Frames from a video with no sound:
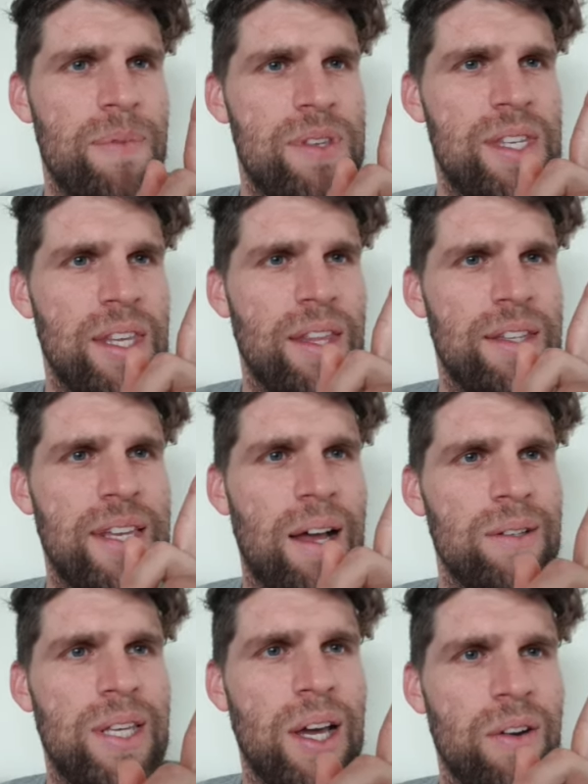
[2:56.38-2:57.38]
see the
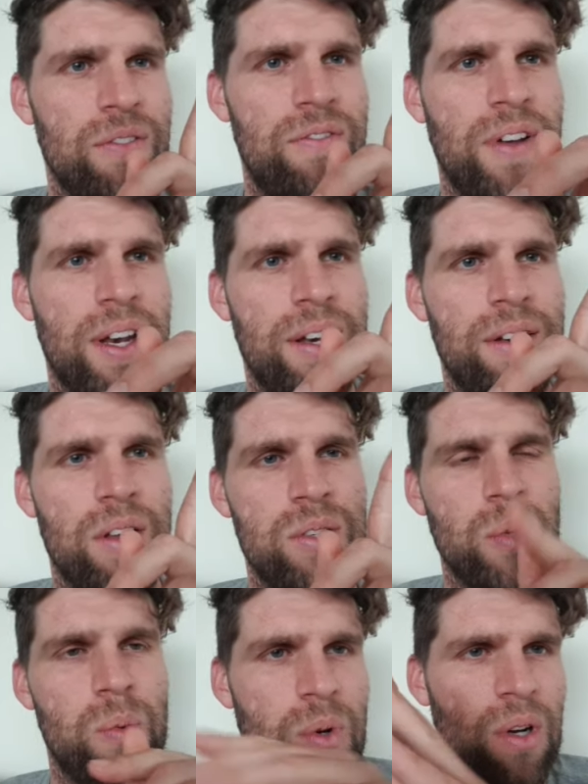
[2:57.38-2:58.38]
downtown villain, those
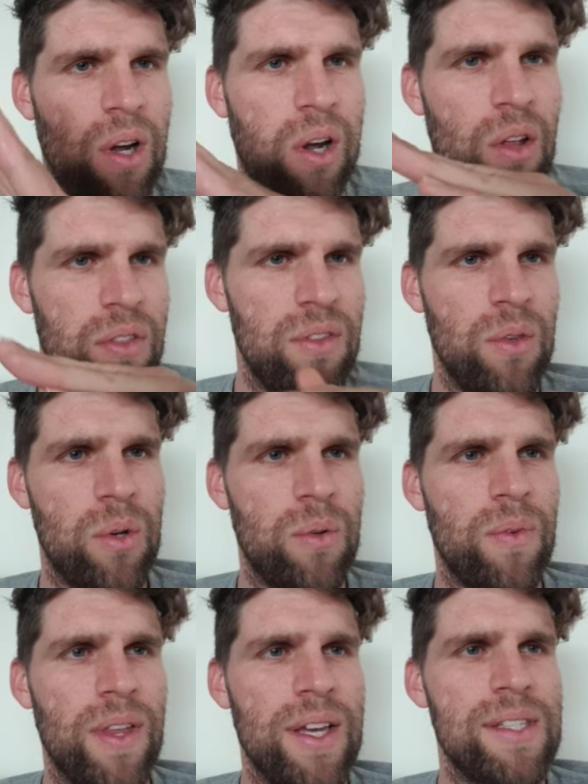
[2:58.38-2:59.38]
little cloth look
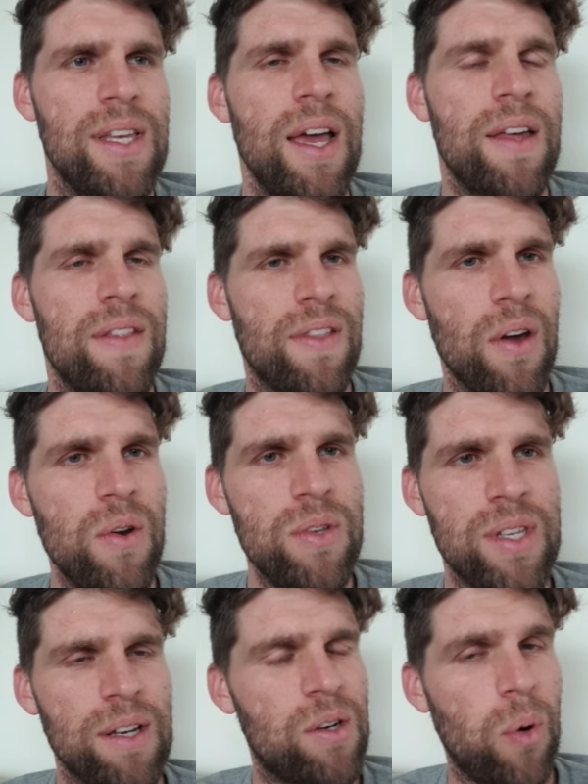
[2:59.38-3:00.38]
things. Those
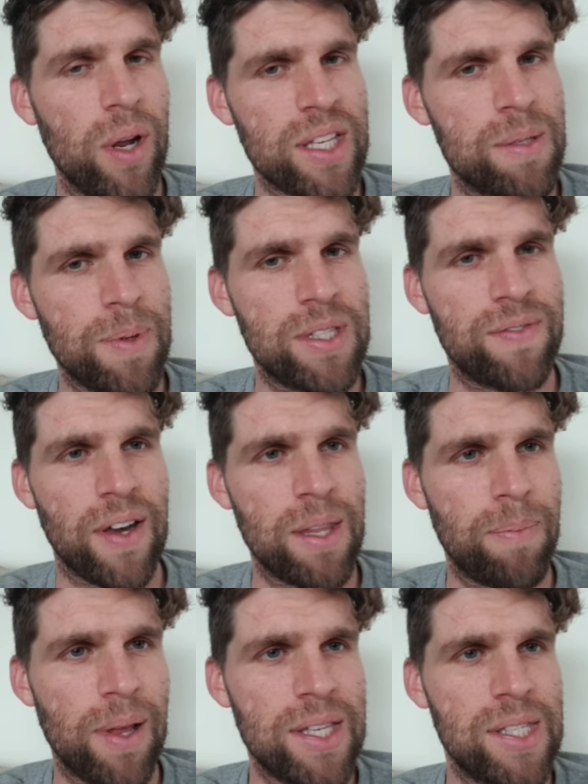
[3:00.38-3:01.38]
are quite expensive other
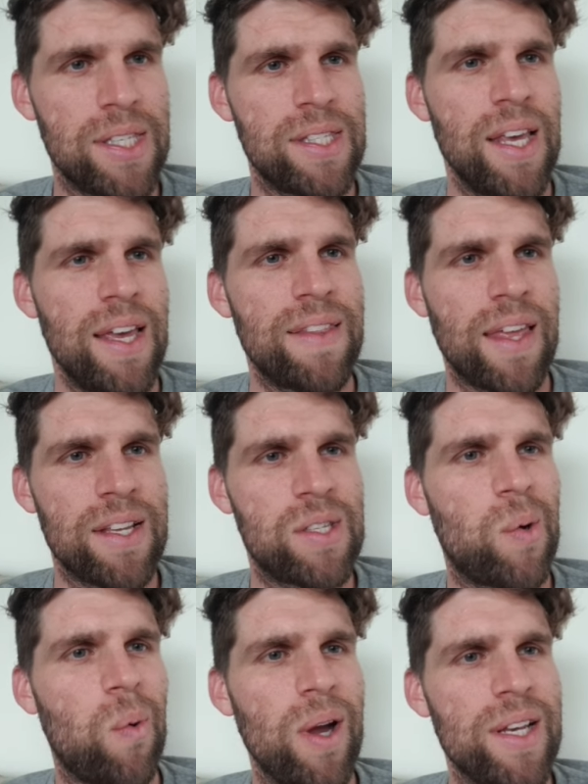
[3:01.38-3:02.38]
places. That is
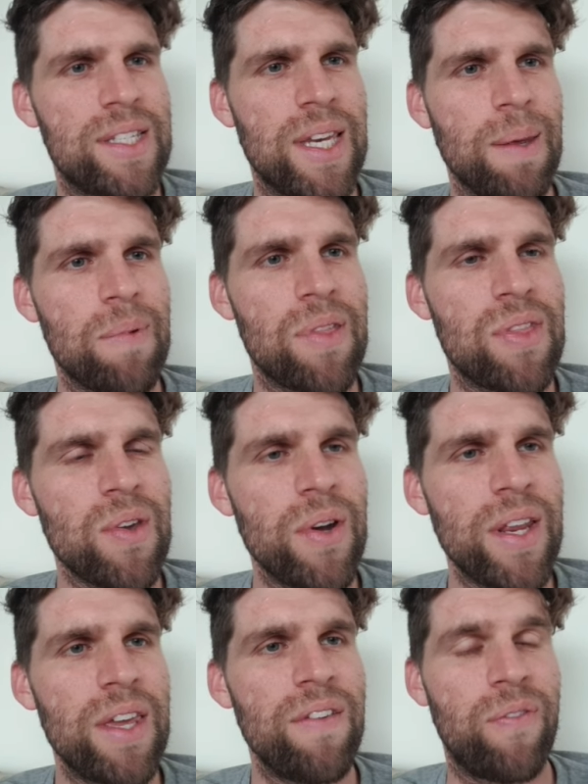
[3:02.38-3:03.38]
quite cheap,
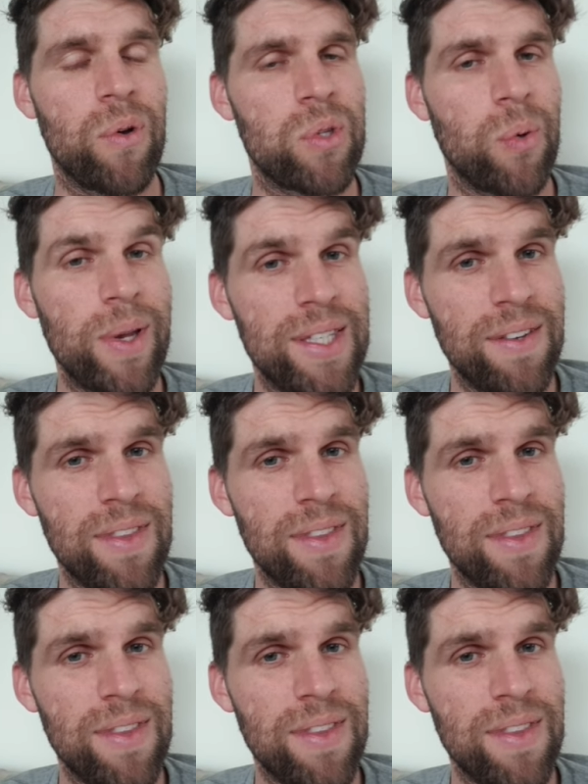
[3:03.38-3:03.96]
30 for 20